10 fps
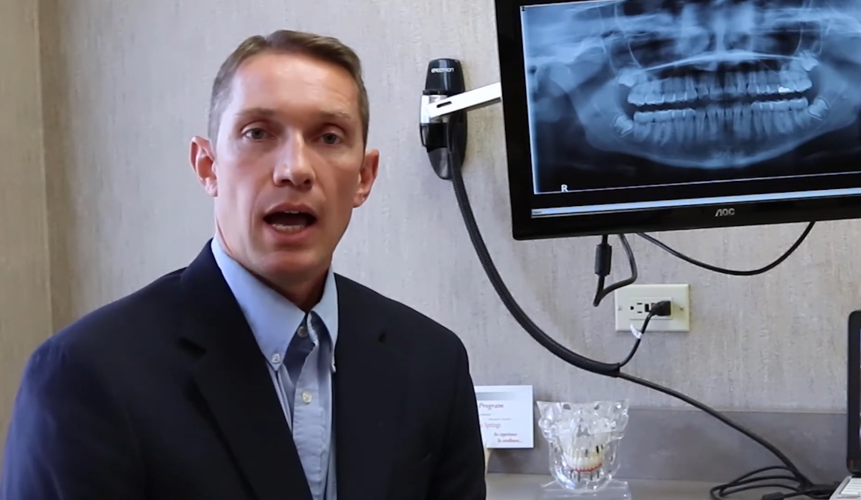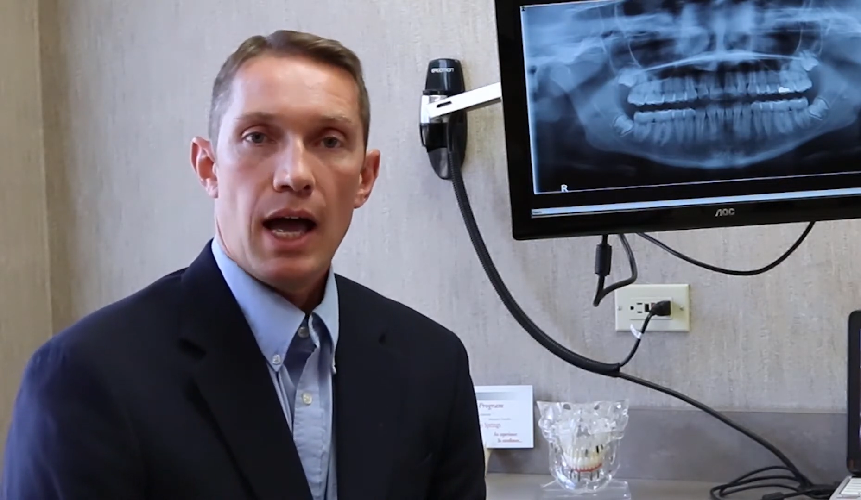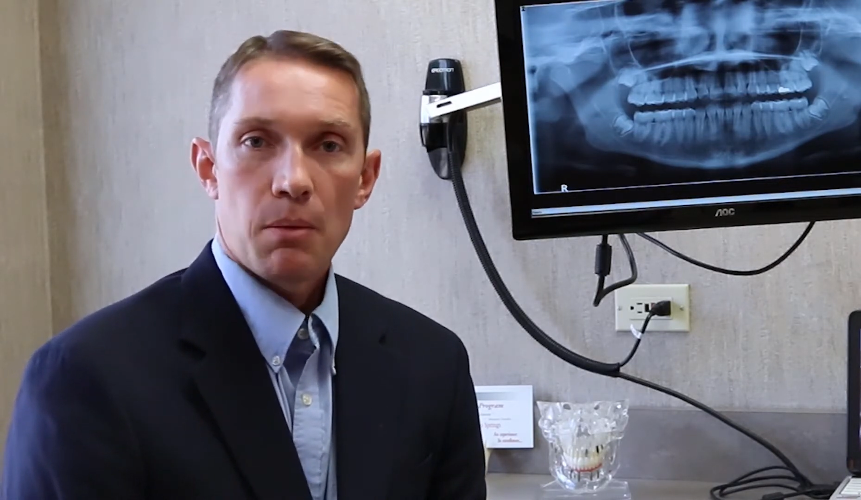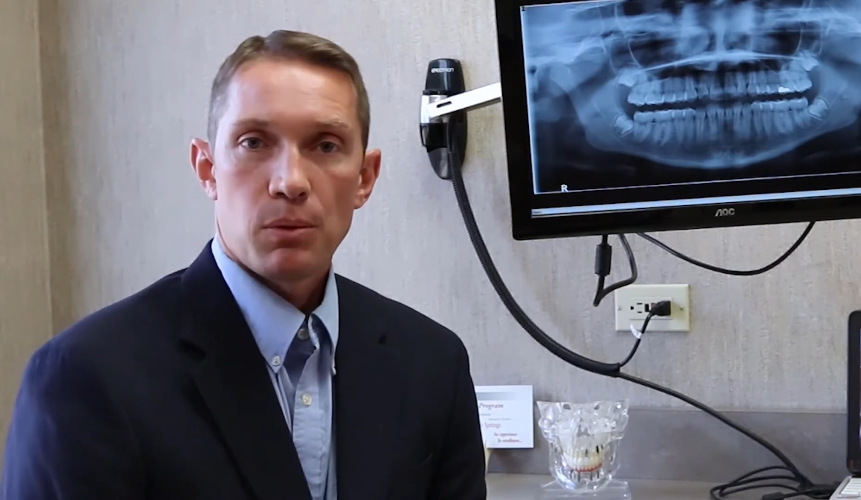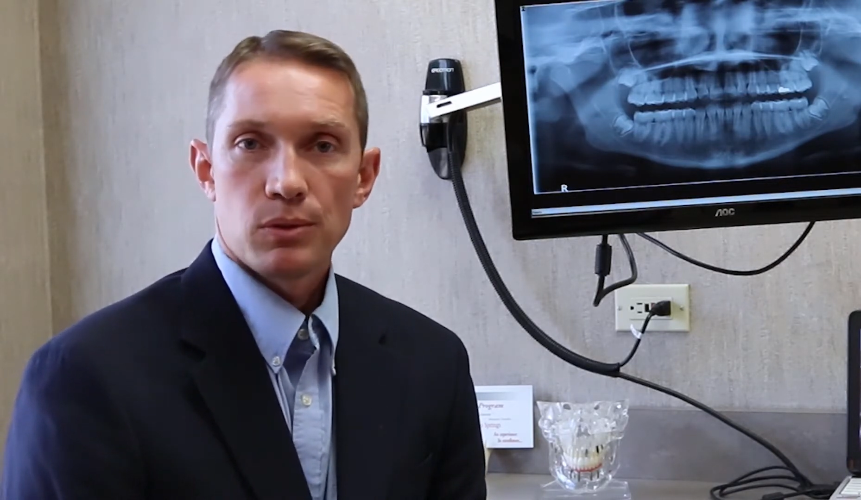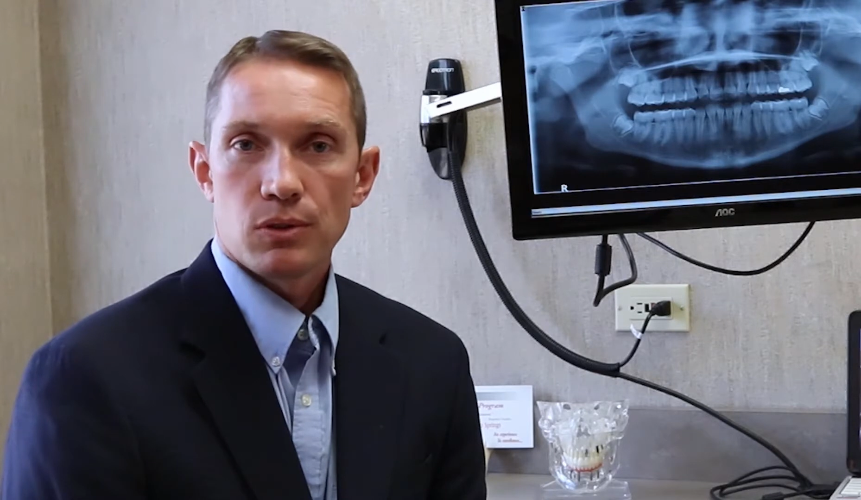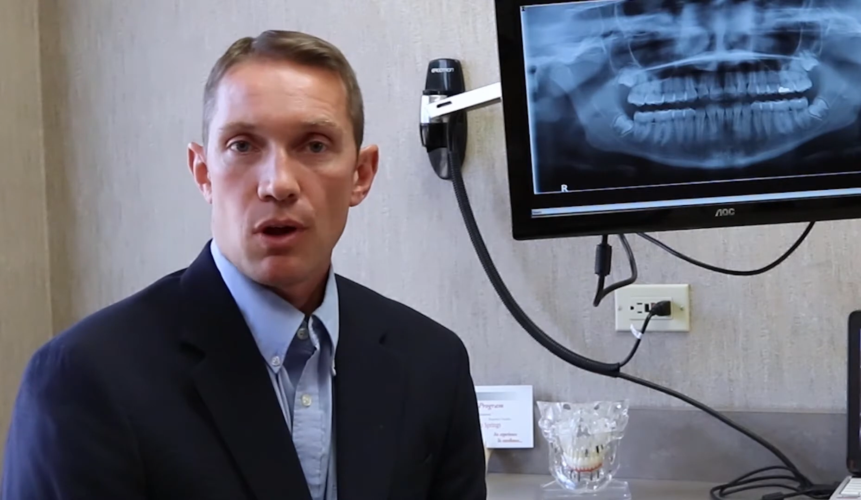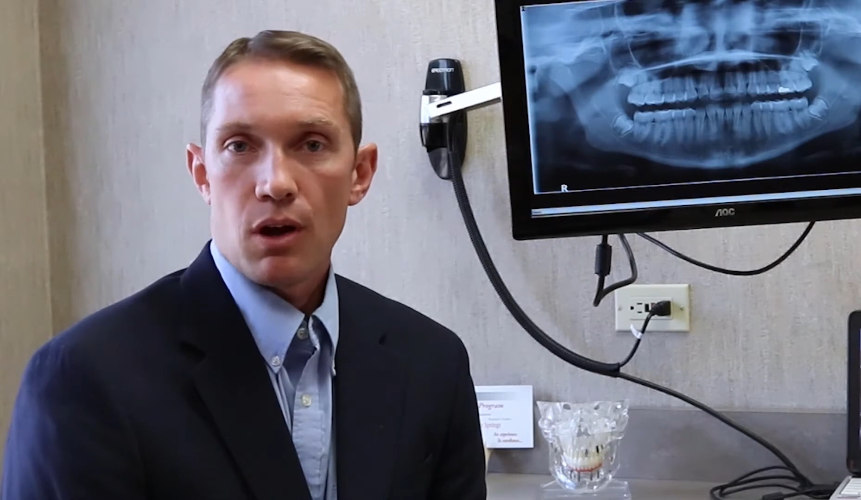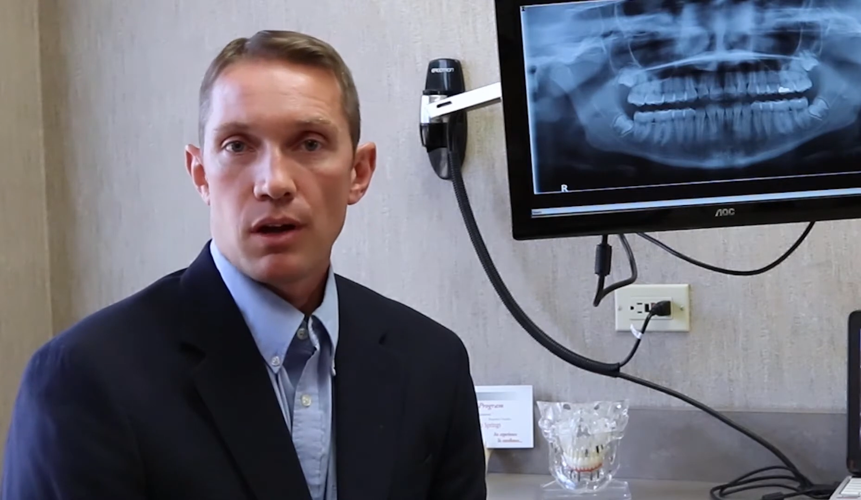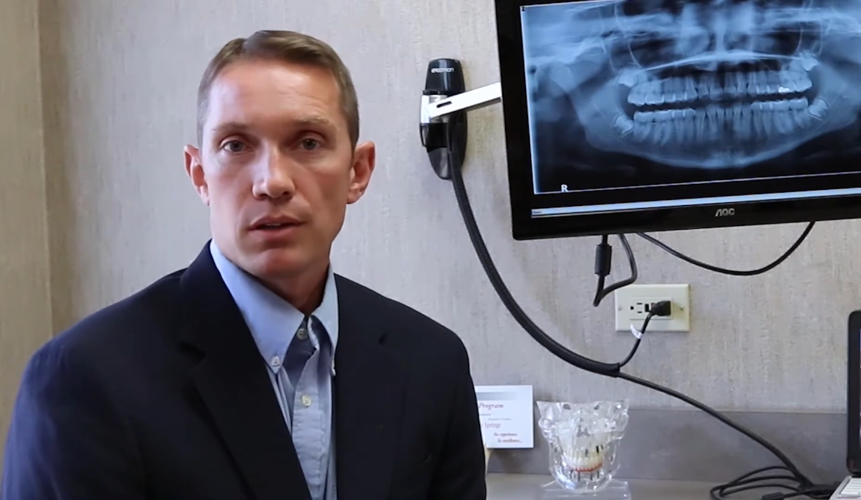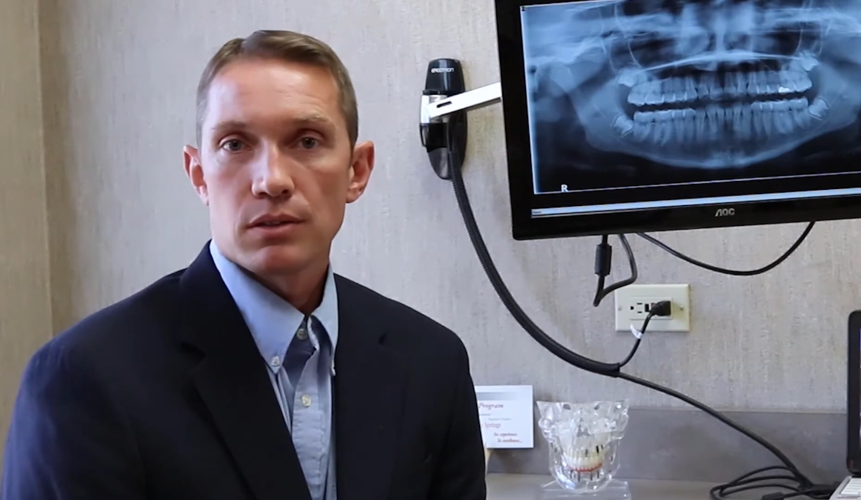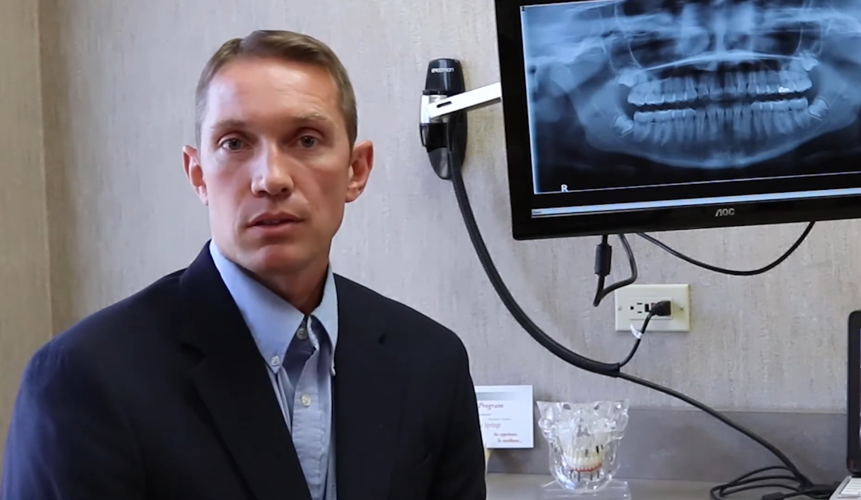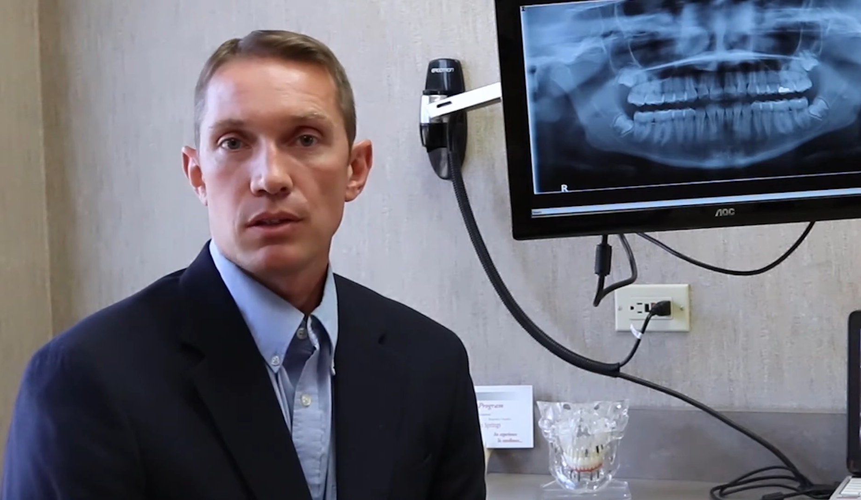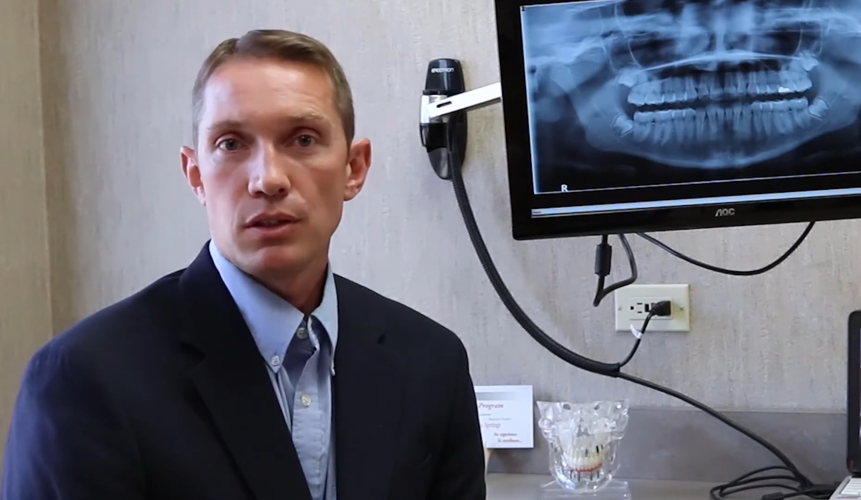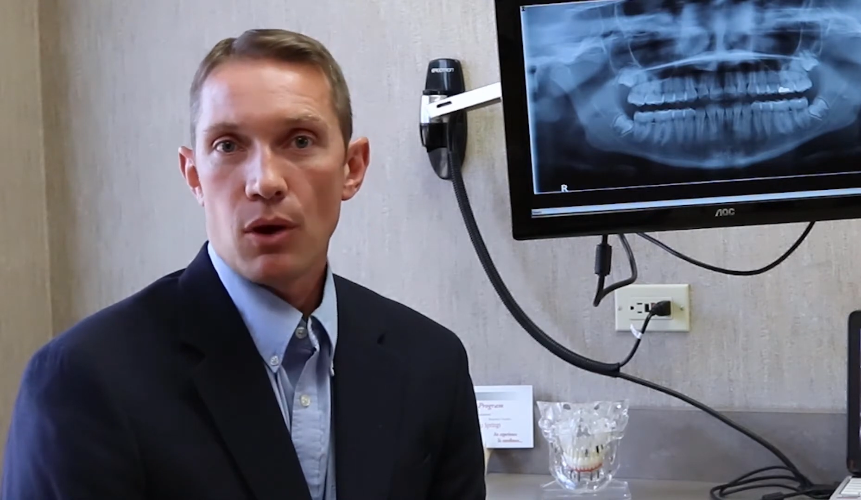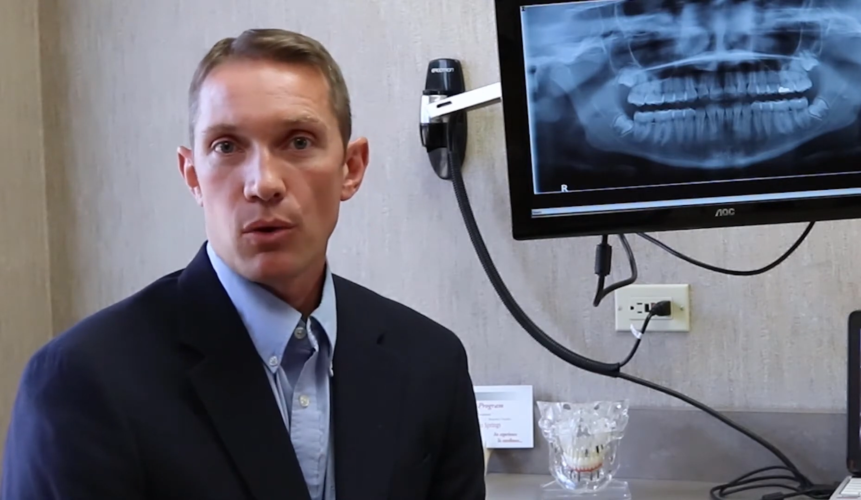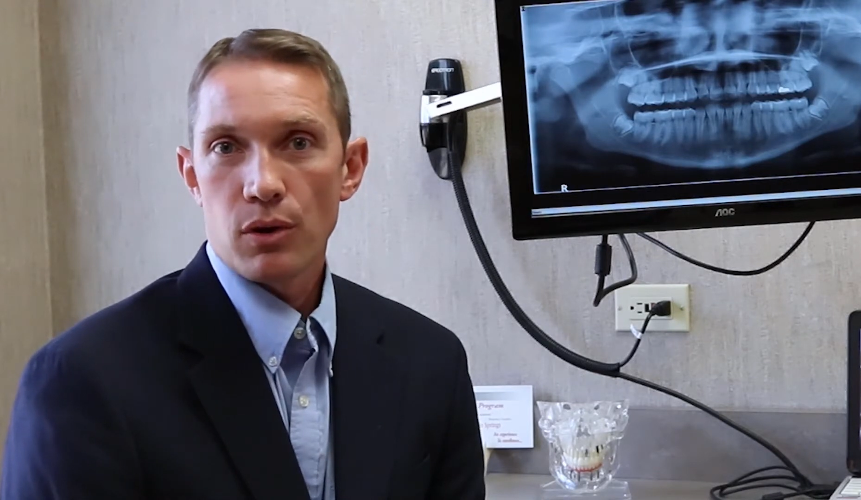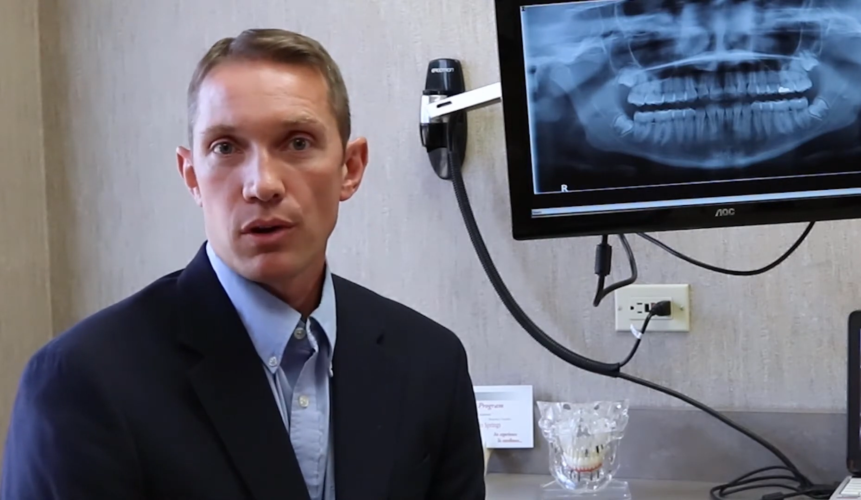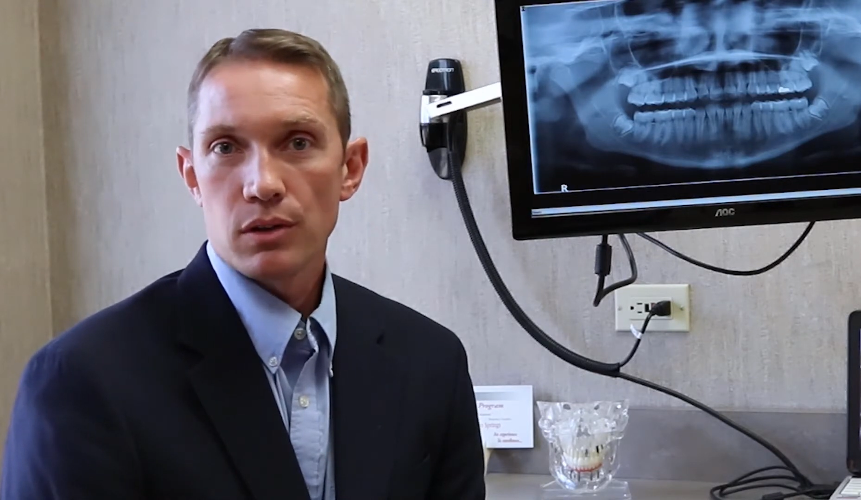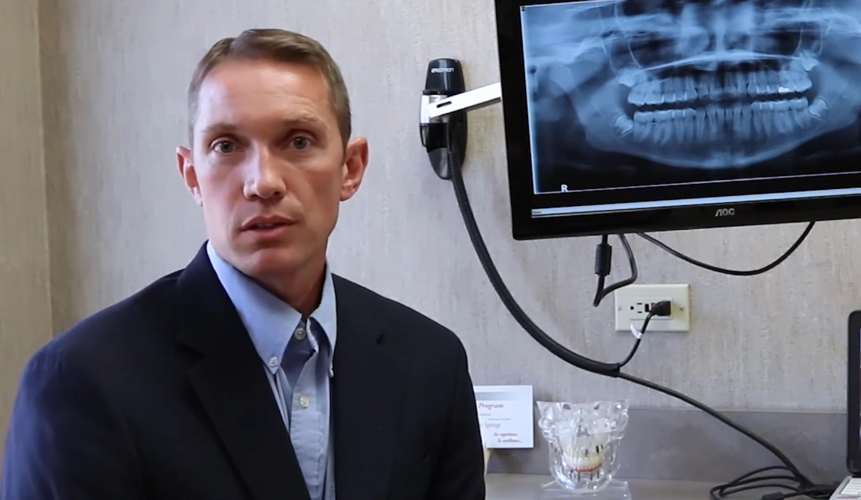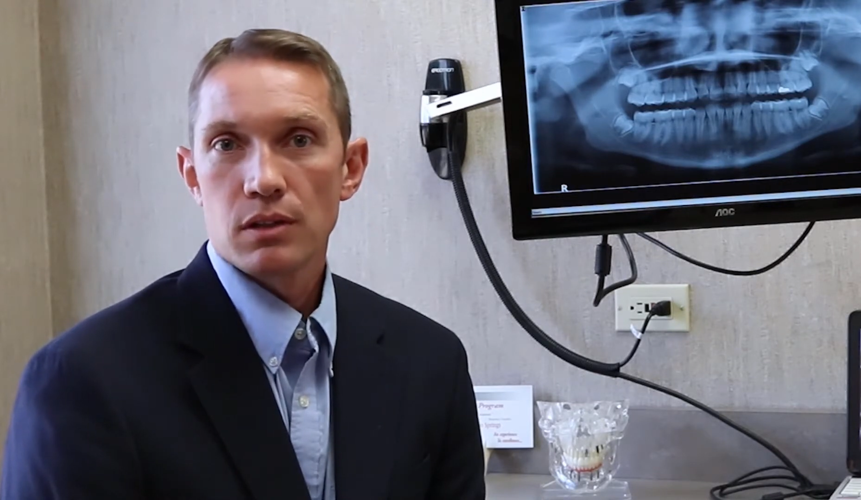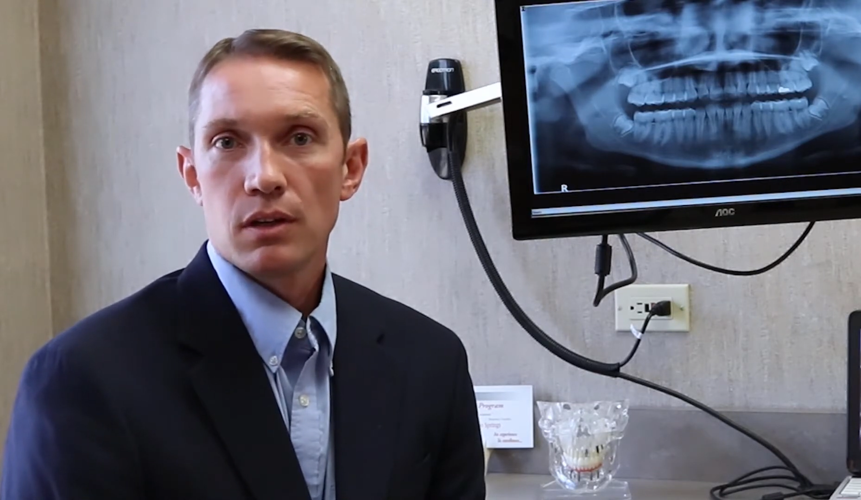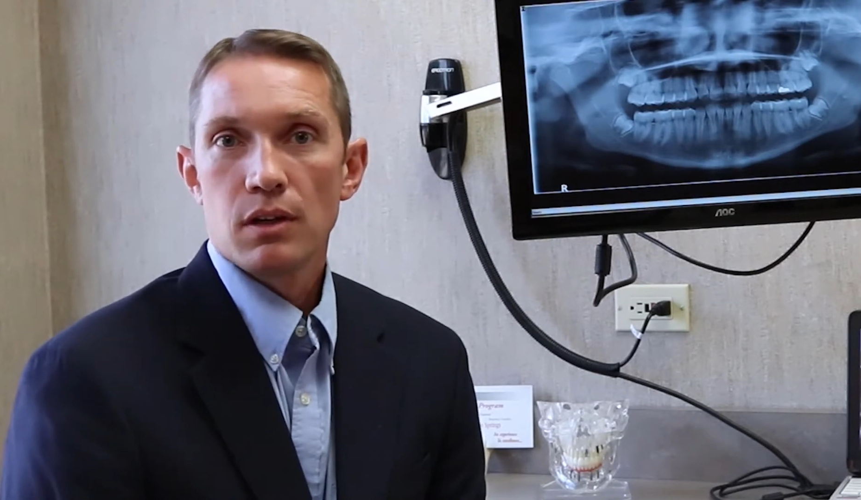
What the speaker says: applesauce, yogurt,